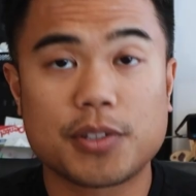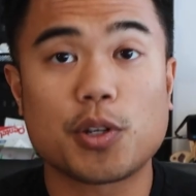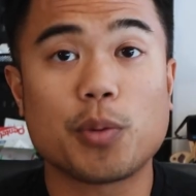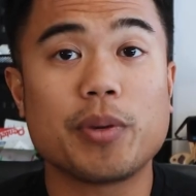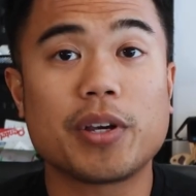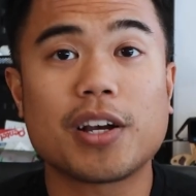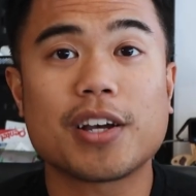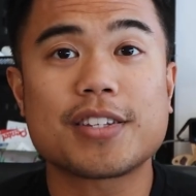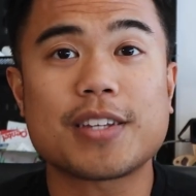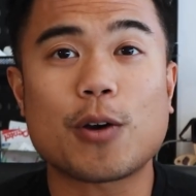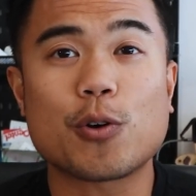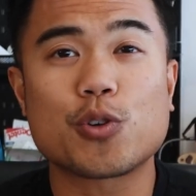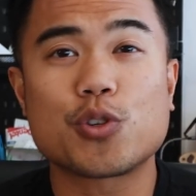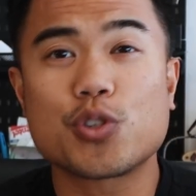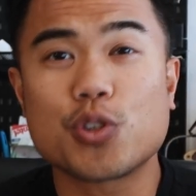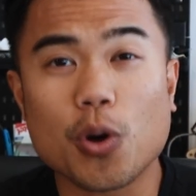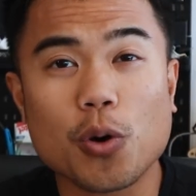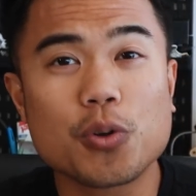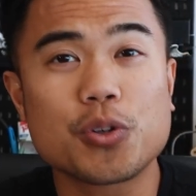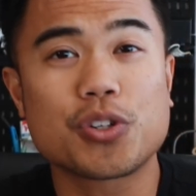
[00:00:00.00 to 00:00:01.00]
So because I was
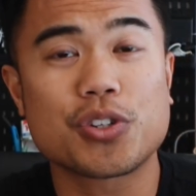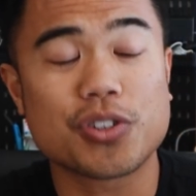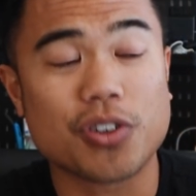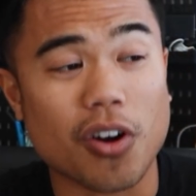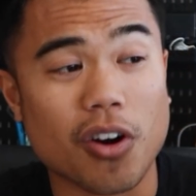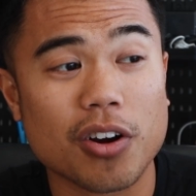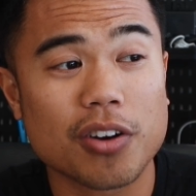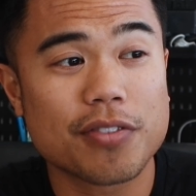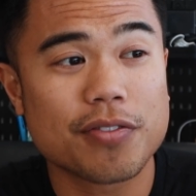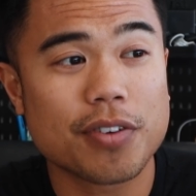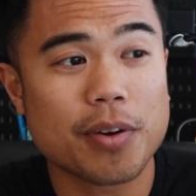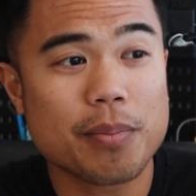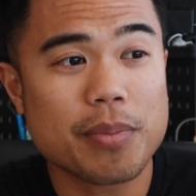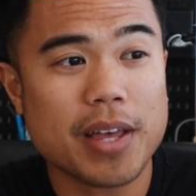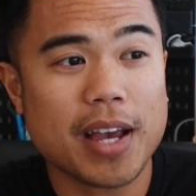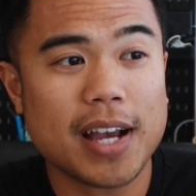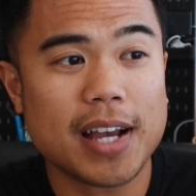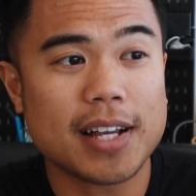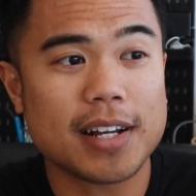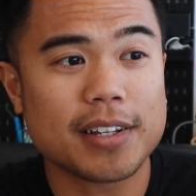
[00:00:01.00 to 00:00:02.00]
so scarred from
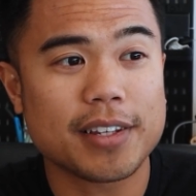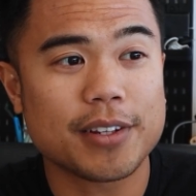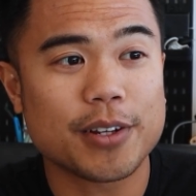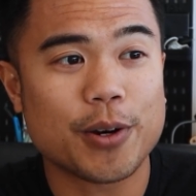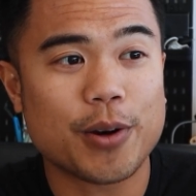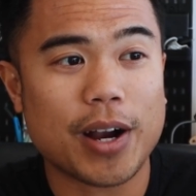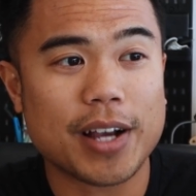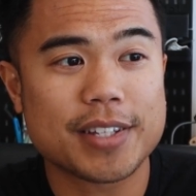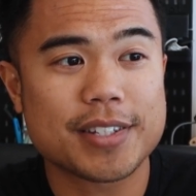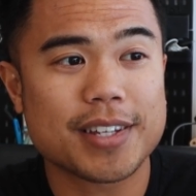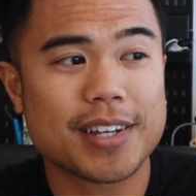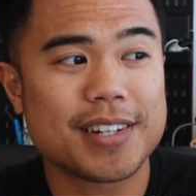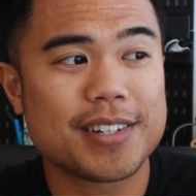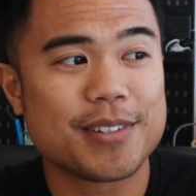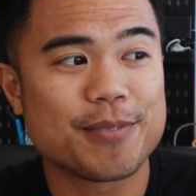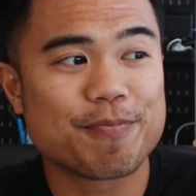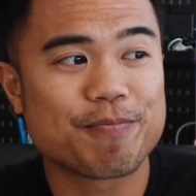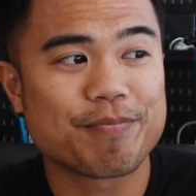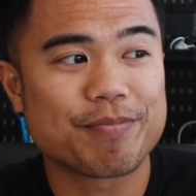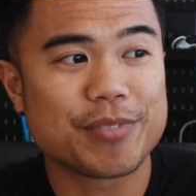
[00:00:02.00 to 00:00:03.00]
that, I
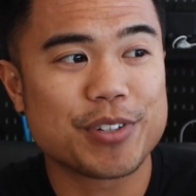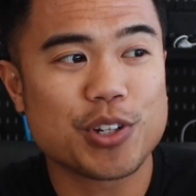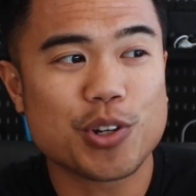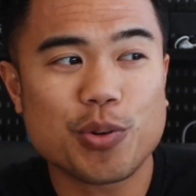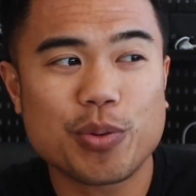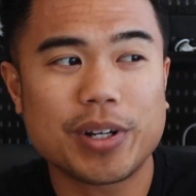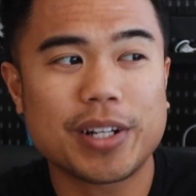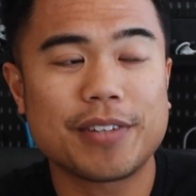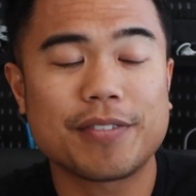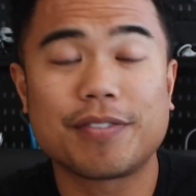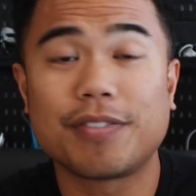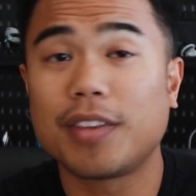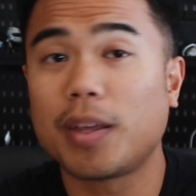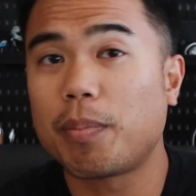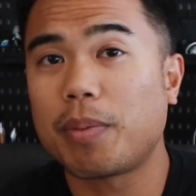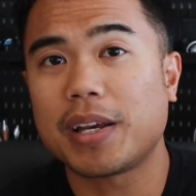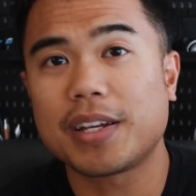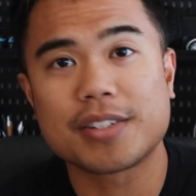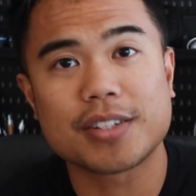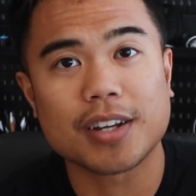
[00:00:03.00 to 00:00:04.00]
said, you know what,
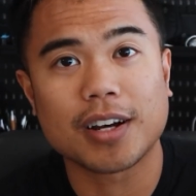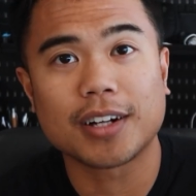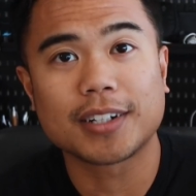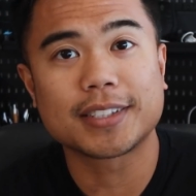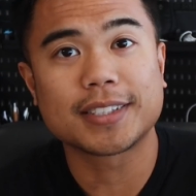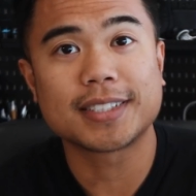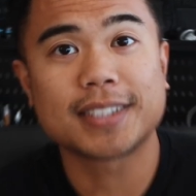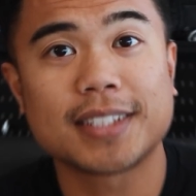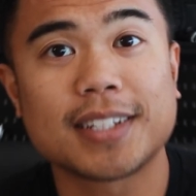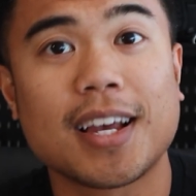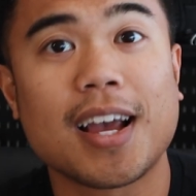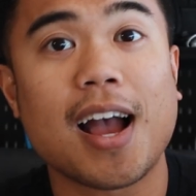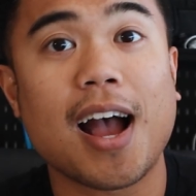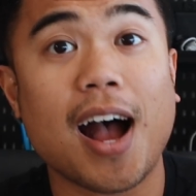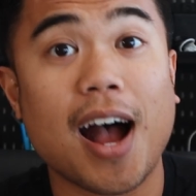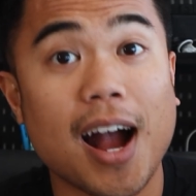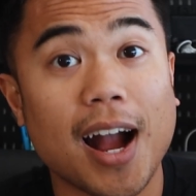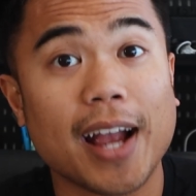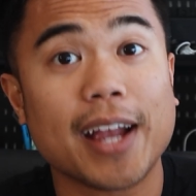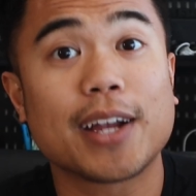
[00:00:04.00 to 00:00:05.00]
flipping sucks,
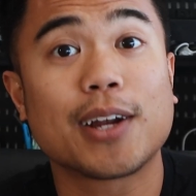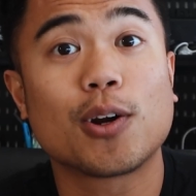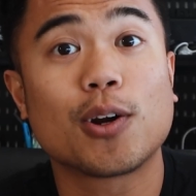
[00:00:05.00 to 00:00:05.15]
I